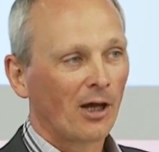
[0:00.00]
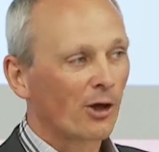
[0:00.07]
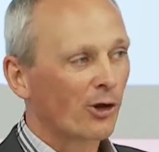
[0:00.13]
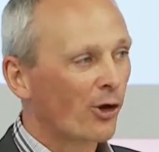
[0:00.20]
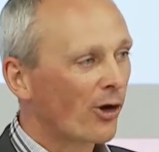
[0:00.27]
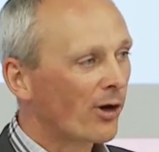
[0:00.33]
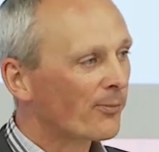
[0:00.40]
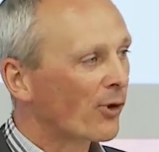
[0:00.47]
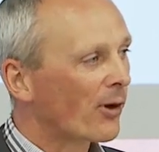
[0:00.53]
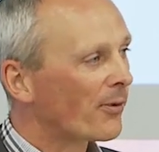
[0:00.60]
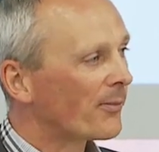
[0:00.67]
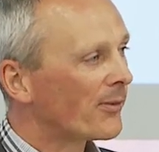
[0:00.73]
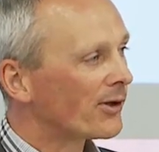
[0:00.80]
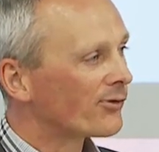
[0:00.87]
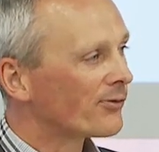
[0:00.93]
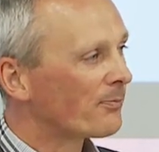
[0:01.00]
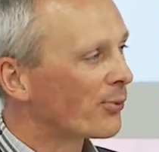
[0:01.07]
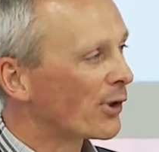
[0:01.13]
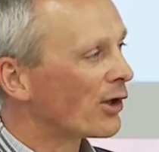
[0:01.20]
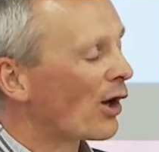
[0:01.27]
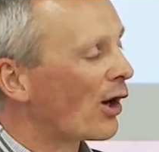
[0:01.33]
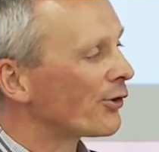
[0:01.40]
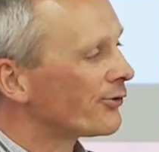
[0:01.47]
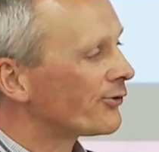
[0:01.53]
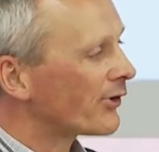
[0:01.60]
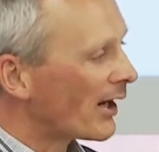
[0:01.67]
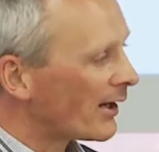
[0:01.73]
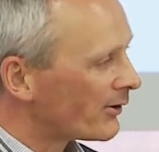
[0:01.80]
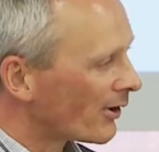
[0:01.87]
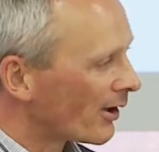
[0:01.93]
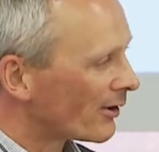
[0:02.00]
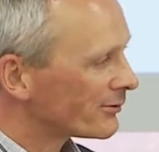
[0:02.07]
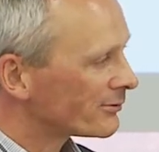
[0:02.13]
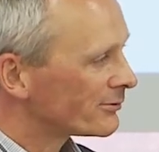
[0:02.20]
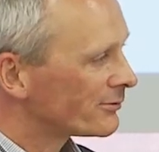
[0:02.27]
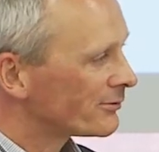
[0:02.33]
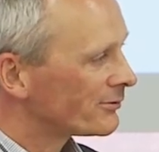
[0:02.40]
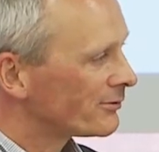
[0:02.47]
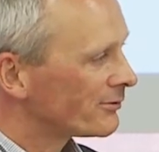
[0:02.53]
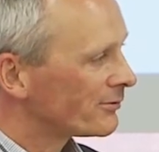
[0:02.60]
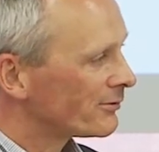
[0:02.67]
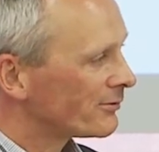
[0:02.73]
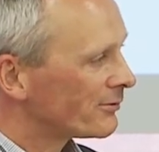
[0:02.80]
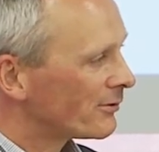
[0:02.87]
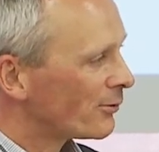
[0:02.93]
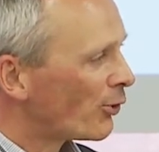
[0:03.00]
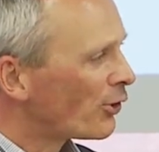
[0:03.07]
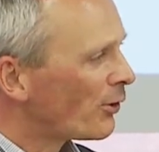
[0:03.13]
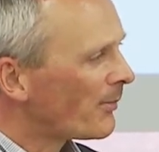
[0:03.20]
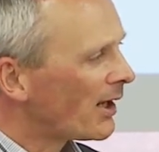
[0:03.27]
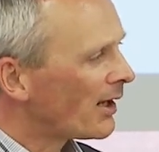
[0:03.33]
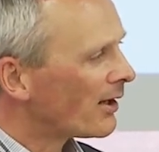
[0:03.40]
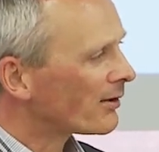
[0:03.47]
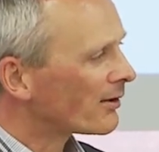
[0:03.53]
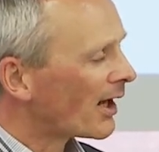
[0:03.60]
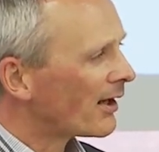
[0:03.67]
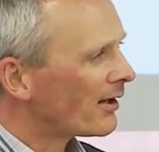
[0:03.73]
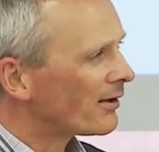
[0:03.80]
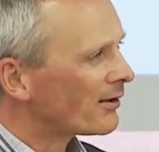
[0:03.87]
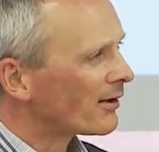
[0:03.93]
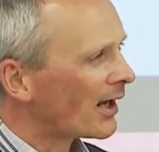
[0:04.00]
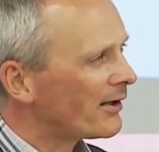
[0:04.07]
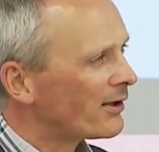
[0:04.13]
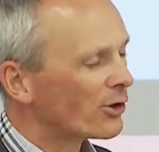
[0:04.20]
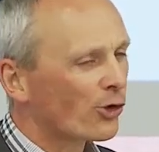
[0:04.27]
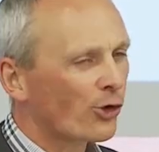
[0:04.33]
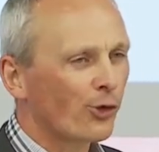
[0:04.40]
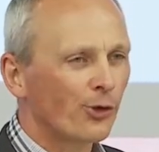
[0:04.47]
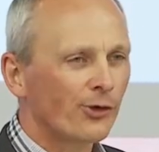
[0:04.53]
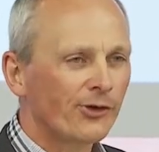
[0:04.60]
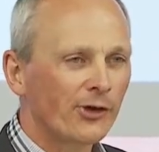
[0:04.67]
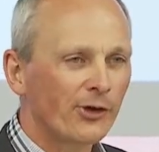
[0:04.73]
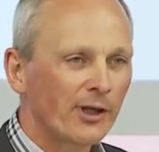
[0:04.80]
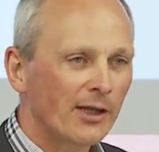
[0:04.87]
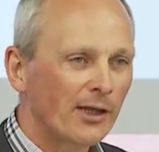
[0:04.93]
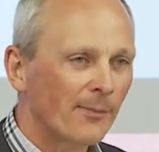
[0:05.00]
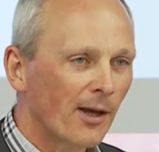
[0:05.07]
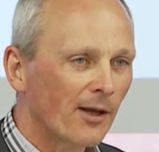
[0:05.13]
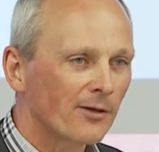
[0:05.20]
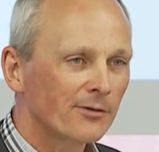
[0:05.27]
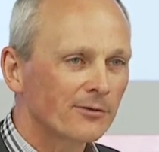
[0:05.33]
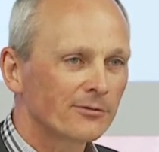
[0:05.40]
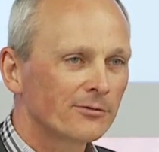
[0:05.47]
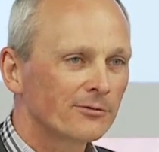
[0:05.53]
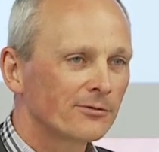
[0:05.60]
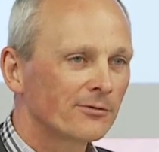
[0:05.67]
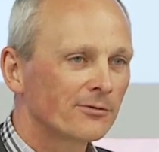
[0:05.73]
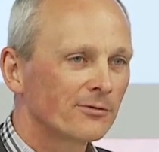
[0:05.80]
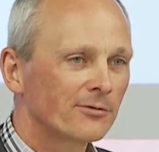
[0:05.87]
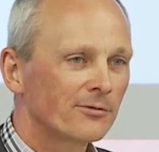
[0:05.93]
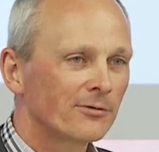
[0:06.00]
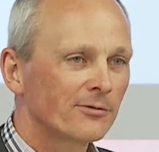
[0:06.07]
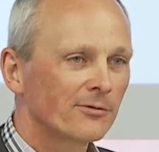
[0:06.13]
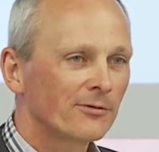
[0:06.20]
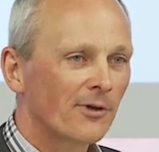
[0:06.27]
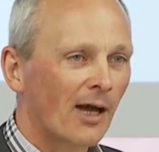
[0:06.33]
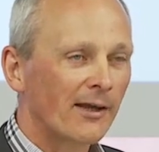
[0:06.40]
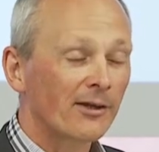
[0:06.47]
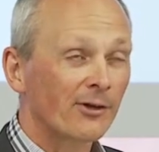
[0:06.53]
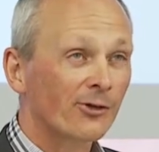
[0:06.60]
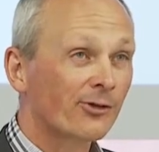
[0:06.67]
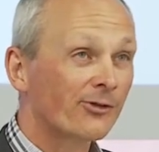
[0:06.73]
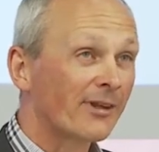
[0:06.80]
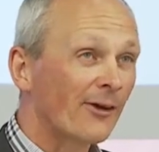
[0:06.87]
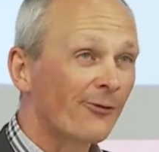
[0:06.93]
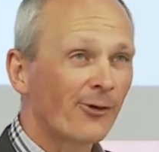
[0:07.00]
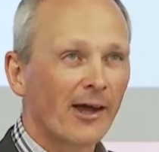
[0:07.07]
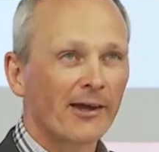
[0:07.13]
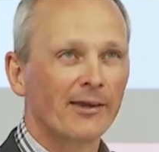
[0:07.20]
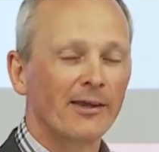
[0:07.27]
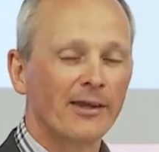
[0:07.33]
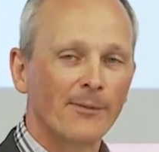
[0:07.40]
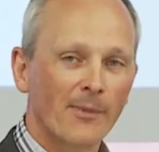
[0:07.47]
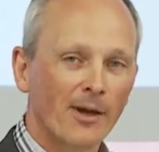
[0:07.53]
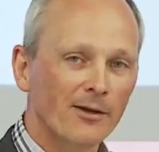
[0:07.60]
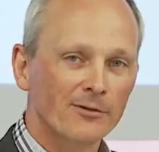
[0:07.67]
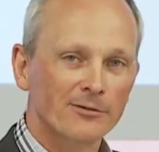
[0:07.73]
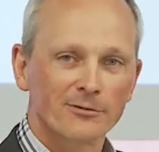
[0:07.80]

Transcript: Current problem is bring your own data. What do you mean? I need, I need a QUT email? I need a stuff like email?